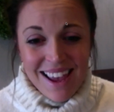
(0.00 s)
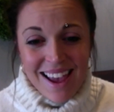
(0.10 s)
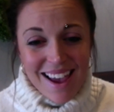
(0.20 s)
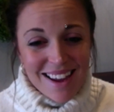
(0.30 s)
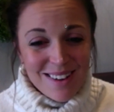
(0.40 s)

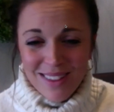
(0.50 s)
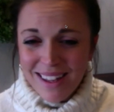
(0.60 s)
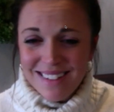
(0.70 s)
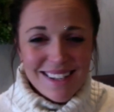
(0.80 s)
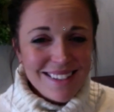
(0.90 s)
and know that
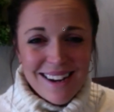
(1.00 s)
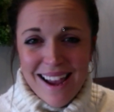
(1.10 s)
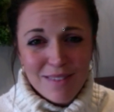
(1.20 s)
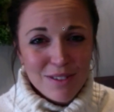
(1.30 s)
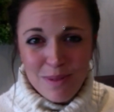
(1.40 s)
it doesn't
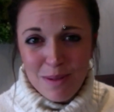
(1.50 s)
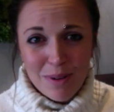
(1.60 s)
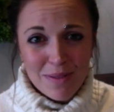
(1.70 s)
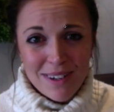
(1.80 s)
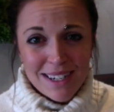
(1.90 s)
have to be
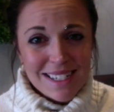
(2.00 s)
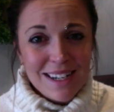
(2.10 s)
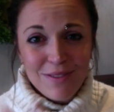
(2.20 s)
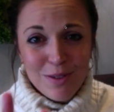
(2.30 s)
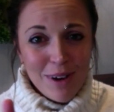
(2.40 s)
perfect. And
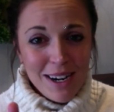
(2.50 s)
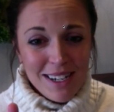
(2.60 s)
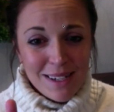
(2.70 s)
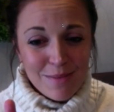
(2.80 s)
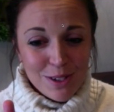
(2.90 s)
if you want a
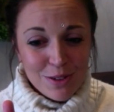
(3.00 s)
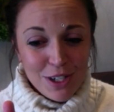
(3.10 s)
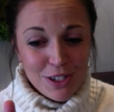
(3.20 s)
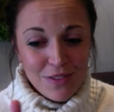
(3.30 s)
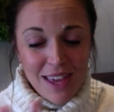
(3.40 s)

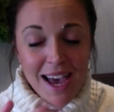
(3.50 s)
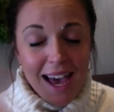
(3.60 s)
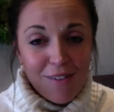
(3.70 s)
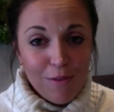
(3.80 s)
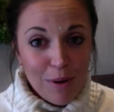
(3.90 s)
demonstration of that, I
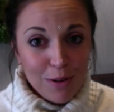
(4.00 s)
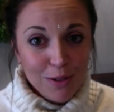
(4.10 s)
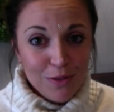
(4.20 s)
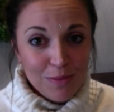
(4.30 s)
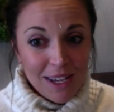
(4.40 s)
have a
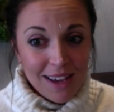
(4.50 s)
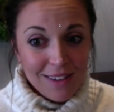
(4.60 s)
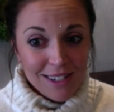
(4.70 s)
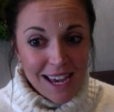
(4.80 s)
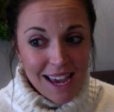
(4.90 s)
post from the other
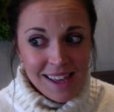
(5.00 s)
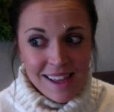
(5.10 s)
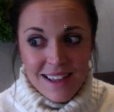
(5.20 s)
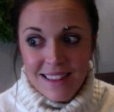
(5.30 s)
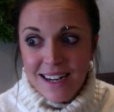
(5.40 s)
day
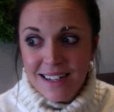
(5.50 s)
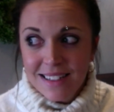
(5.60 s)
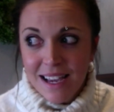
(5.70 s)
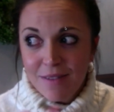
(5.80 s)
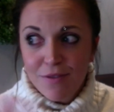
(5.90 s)
that is
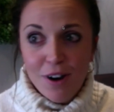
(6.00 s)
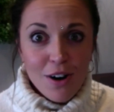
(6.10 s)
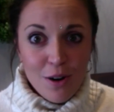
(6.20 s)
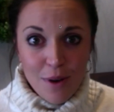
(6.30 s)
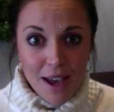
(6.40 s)
like far
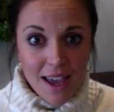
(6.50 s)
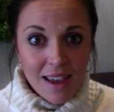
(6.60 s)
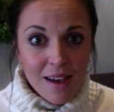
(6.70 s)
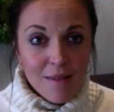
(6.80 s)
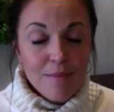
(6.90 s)
and away
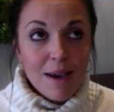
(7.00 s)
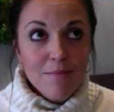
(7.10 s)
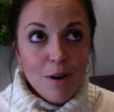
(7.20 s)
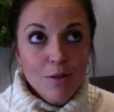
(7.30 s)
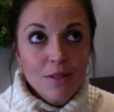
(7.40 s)
my
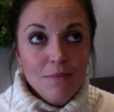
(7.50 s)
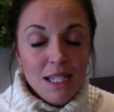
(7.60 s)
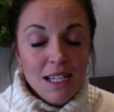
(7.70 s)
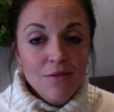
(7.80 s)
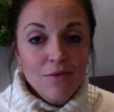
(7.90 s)
most
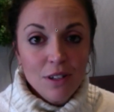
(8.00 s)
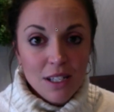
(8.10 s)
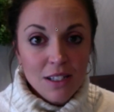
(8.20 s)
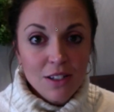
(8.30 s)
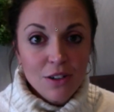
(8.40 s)
meaningful
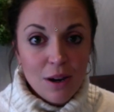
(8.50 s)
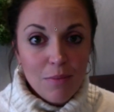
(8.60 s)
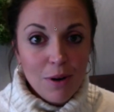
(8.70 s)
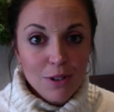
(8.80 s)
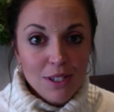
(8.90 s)
Instagram
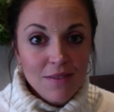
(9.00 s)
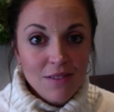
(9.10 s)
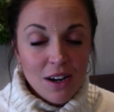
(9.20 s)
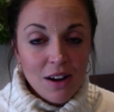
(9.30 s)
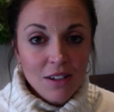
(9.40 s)
post I've
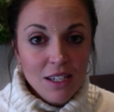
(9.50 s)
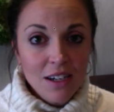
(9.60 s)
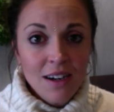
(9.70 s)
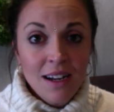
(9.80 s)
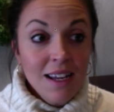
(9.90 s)
done all
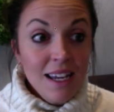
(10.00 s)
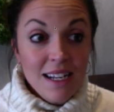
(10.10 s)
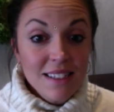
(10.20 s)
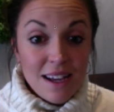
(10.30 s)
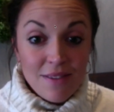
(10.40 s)
year. It
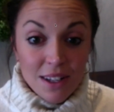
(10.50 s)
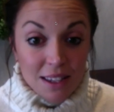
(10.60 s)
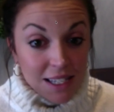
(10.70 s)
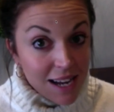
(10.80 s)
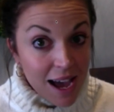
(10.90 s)
is
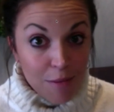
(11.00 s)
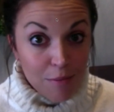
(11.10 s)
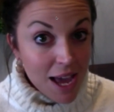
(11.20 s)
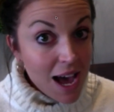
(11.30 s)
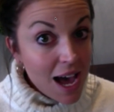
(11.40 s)
definitely not
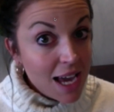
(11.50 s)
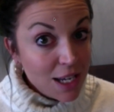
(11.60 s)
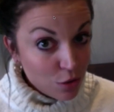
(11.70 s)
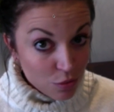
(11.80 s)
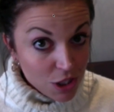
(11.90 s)
my
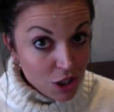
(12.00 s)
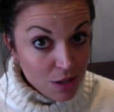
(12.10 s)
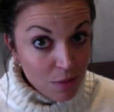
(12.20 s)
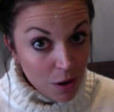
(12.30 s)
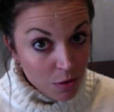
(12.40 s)
highest reaching
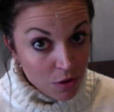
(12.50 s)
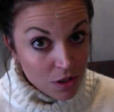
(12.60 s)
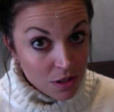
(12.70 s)
post,